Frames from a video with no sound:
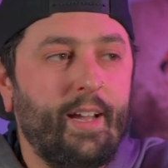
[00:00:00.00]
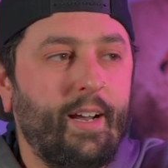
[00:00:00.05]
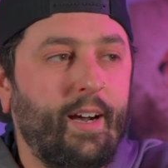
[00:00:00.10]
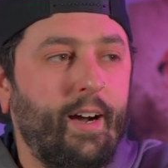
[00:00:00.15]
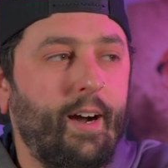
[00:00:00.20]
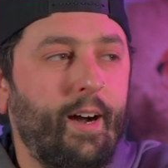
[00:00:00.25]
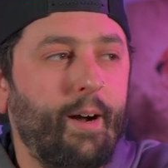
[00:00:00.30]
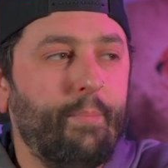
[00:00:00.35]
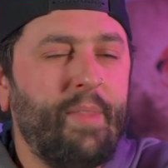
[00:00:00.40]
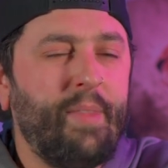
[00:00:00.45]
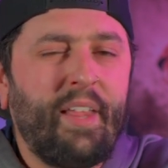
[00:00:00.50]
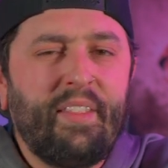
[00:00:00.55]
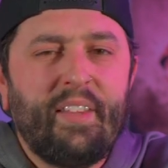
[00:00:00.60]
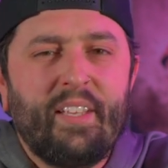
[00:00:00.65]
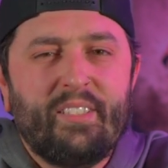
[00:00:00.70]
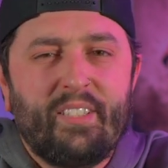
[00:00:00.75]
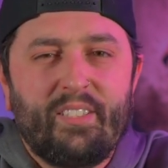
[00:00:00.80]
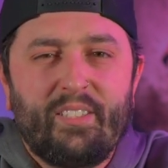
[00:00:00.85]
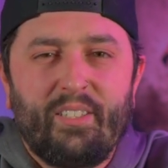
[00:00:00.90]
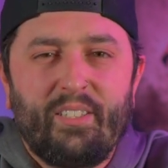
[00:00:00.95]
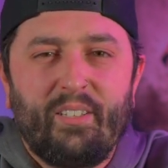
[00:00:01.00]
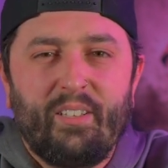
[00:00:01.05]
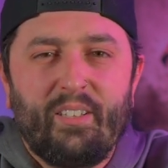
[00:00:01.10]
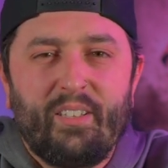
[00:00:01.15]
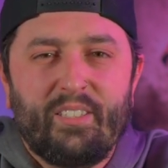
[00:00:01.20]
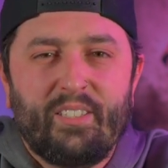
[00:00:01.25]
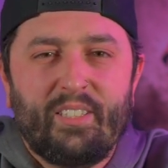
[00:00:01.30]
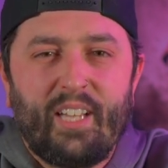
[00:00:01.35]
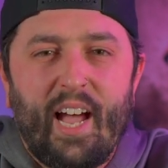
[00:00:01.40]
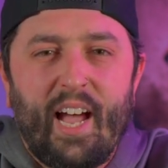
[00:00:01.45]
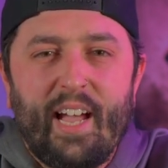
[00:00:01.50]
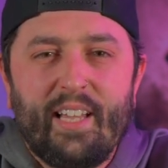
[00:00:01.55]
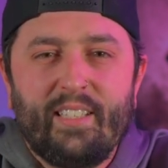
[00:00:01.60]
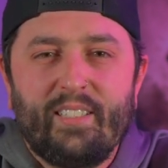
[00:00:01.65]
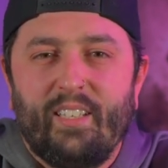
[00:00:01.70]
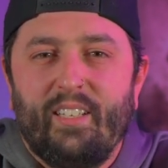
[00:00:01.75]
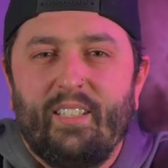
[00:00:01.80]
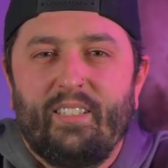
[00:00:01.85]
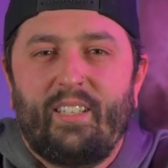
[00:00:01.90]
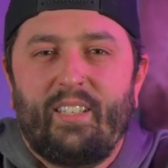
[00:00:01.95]
Not necessarily the size.
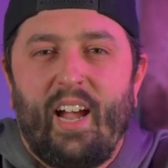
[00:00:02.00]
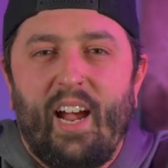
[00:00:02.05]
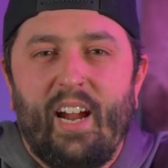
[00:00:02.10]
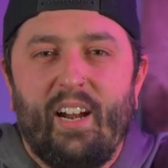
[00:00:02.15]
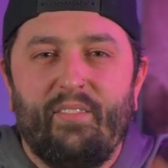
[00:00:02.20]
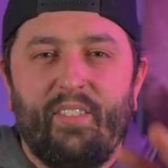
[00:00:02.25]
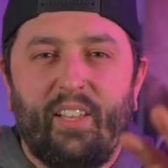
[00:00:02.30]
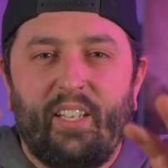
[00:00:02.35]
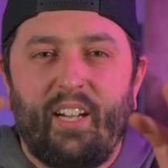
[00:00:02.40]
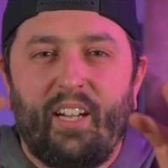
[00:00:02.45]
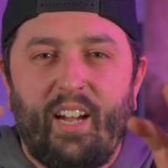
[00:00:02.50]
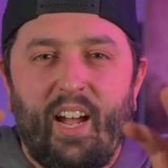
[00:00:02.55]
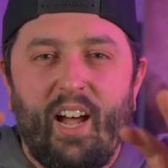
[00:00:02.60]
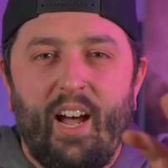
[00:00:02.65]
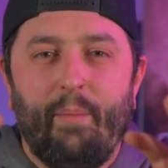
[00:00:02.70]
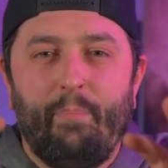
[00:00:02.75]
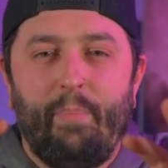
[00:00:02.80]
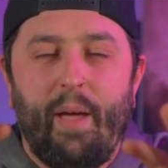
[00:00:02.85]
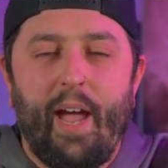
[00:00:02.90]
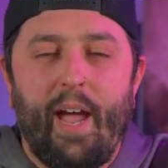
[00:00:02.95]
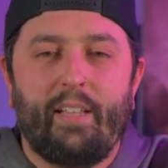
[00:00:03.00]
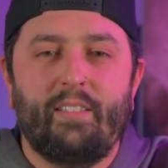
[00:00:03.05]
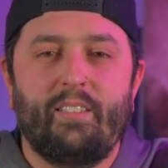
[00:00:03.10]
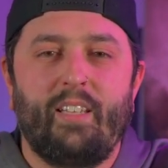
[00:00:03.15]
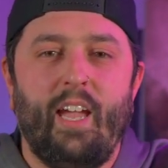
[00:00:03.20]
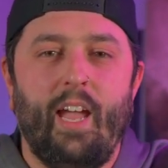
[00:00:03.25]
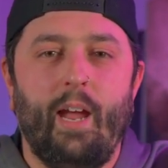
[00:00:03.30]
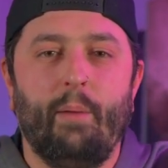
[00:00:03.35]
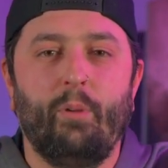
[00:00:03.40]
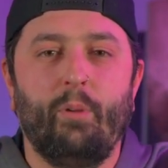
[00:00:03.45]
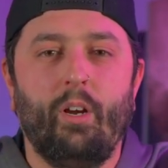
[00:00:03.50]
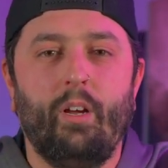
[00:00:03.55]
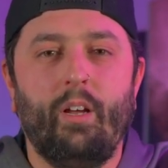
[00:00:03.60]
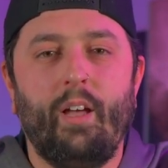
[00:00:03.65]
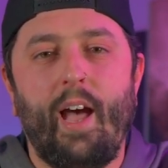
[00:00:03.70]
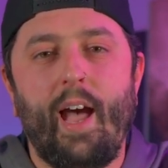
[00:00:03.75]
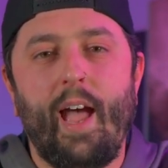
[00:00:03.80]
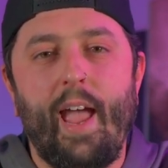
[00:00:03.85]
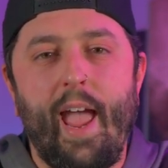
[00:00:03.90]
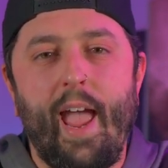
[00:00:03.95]
It is kind of like a compact camera.
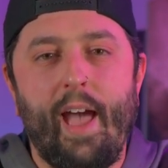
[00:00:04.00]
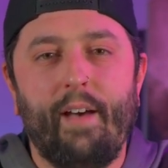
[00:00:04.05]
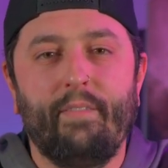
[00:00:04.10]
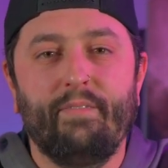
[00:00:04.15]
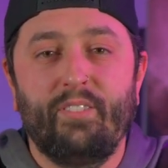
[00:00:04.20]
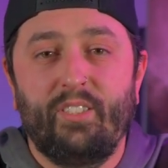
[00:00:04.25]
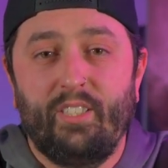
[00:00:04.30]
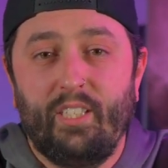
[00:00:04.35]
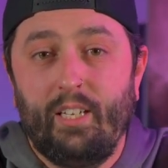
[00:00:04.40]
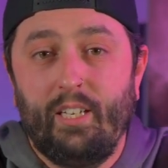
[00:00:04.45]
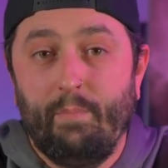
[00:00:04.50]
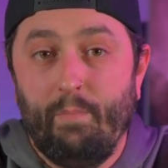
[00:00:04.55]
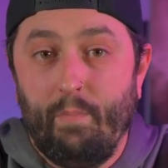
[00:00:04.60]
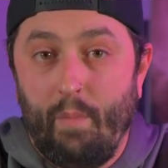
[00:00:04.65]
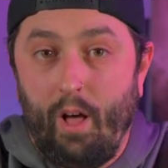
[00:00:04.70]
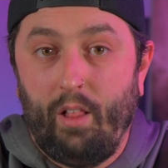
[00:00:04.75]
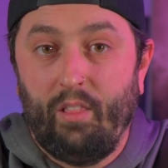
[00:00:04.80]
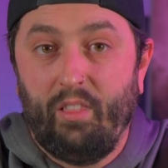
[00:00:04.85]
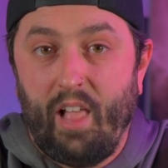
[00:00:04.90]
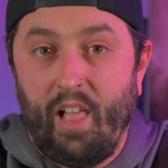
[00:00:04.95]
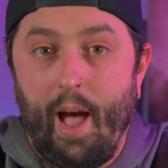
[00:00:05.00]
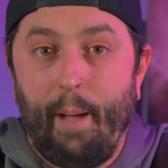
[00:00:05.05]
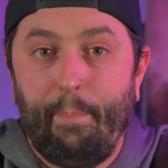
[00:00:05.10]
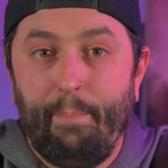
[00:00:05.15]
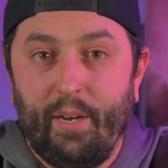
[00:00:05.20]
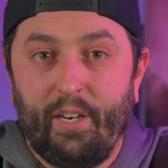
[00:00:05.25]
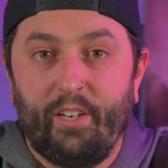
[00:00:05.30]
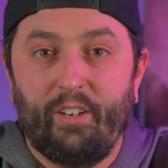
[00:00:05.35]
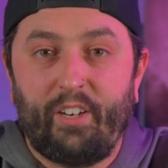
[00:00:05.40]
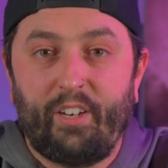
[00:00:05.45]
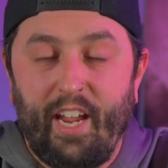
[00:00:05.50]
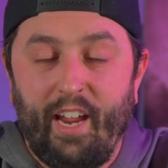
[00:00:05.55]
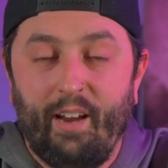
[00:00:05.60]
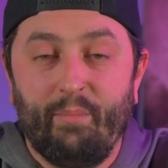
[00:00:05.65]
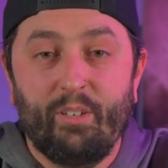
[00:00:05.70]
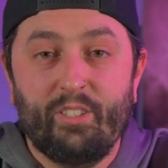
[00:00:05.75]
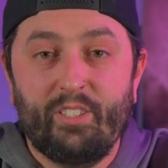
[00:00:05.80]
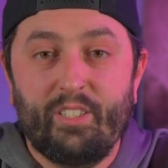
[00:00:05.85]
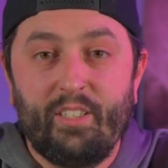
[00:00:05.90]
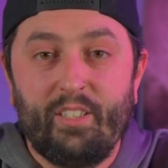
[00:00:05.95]
I have seen a lot bigger
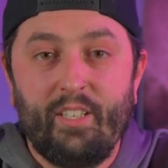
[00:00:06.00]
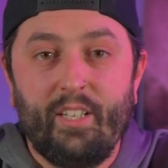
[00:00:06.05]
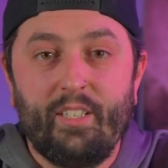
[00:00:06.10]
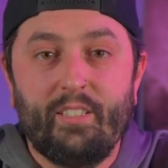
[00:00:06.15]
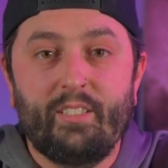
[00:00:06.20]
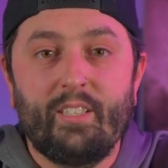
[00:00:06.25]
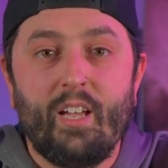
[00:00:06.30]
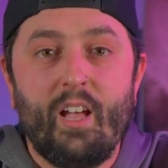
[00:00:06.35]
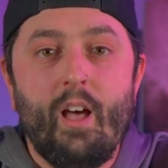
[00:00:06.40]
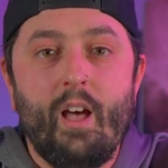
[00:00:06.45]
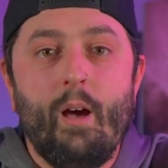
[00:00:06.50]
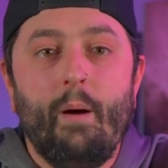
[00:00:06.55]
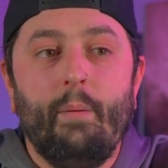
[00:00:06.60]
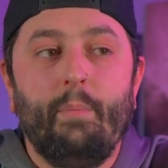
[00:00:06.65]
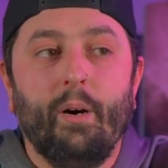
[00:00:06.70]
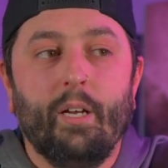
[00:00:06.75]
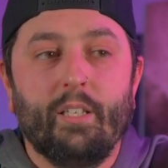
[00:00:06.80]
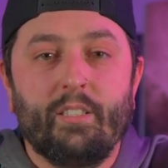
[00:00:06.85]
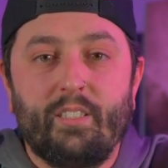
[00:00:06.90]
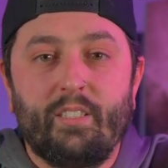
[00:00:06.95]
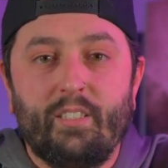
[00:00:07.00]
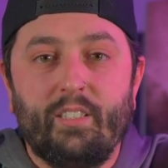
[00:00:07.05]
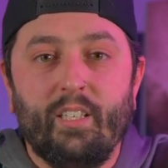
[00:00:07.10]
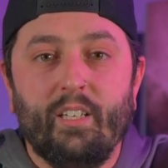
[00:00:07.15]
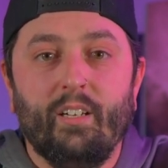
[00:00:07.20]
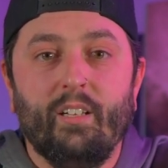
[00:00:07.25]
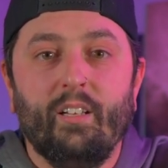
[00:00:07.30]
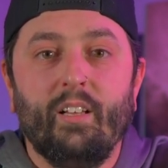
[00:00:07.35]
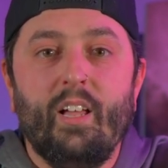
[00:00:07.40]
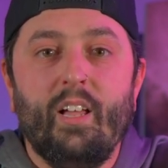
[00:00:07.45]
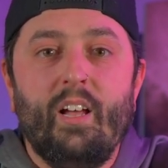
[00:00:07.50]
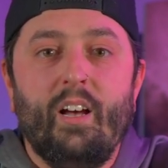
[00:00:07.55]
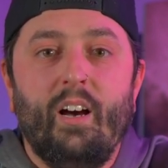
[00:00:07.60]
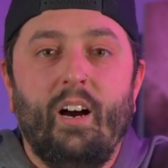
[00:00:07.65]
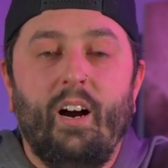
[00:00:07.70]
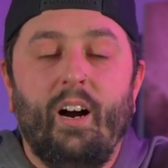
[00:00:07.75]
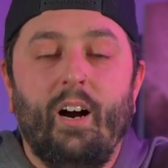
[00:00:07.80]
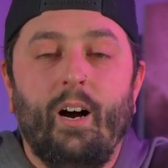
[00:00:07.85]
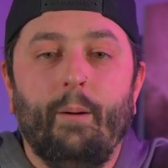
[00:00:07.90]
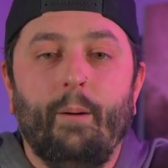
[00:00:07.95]
cameras than this, but still,
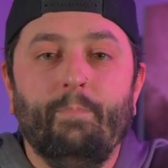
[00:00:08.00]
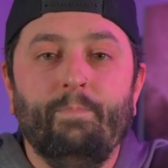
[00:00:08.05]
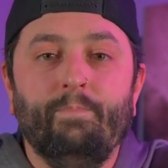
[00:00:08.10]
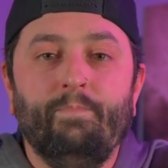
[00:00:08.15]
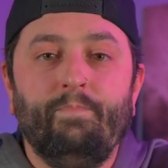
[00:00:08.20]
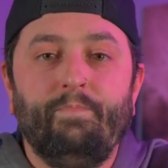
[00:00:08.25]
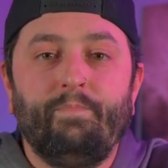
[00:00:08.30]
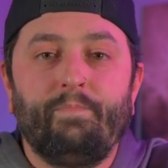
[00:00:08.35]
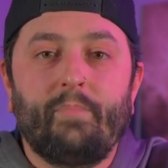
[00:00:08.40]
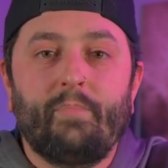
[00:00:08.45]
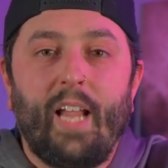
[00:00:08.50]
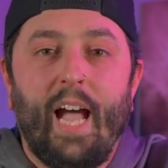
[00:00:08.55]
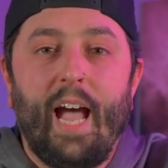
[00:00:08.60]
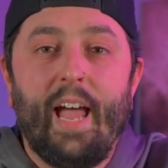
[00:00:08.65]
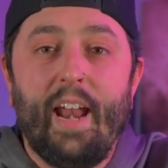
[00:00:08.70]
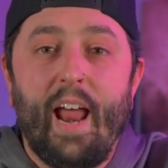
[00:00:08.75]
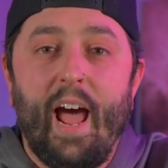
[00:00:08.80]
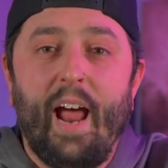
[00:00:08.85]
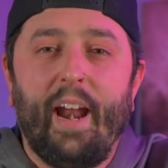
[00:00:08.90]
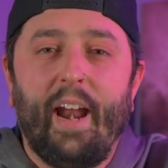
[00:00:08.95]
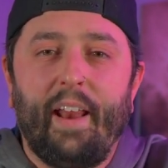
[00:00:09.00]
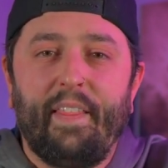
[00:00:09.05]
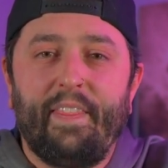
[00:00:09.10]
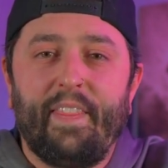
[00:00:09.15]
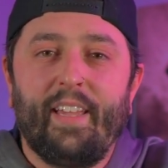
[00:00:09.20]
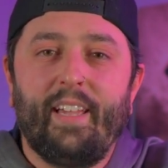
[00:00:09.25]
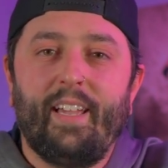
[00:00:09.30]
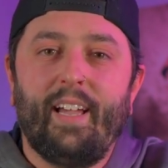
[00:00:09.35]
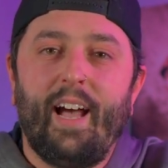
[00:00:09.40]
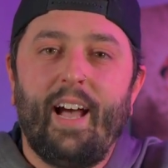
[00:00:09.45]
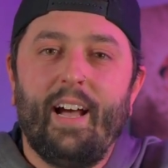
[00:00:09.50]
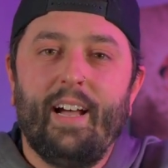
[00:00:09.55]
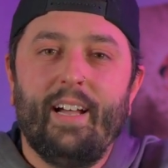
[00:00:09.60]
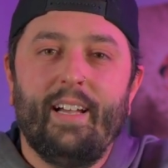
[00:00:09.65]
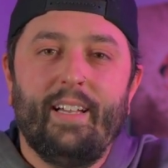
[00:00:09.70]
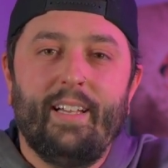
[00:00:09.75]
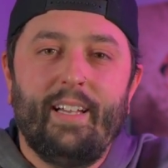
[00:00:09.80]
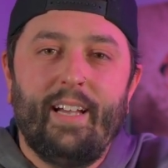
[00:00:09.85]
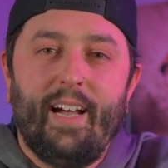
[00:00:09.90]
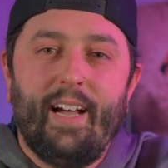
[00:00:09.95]
and I think
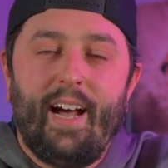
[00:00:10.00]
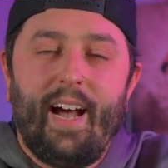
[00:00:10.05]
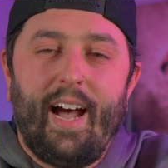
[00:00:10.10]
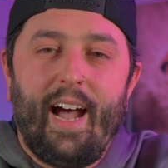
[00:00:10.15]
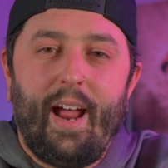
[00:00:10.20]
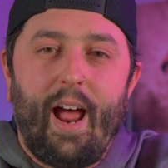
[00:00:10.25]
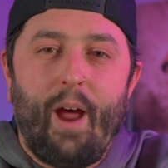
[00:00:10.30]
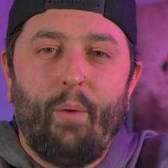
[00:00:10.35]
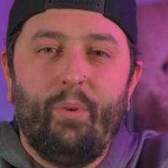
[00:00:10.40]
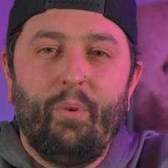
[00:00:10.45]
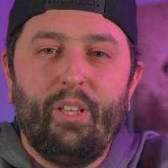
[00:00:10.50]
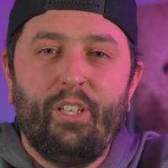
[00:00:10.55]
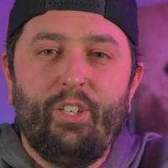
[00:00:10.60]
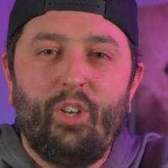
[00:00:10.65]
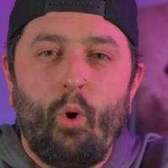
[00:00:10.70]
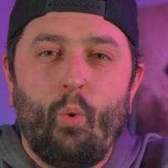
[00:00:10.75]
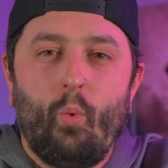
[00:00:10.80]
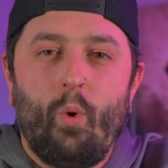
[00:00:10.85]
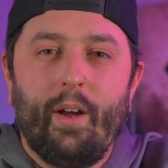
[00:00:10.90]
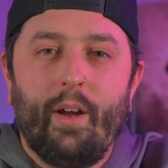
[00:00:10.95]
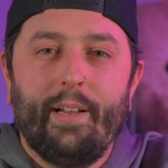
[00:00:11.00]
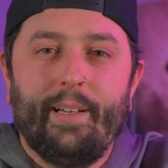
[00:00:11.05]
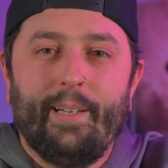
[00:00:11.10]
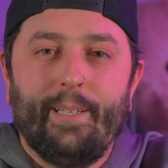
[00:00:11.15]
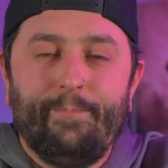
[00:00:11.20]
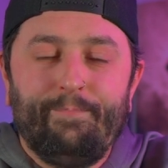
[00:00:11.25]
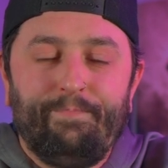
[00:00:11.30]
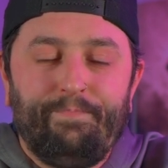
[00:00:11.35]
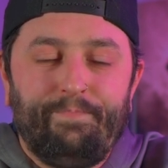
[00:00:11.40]
I really don't want to.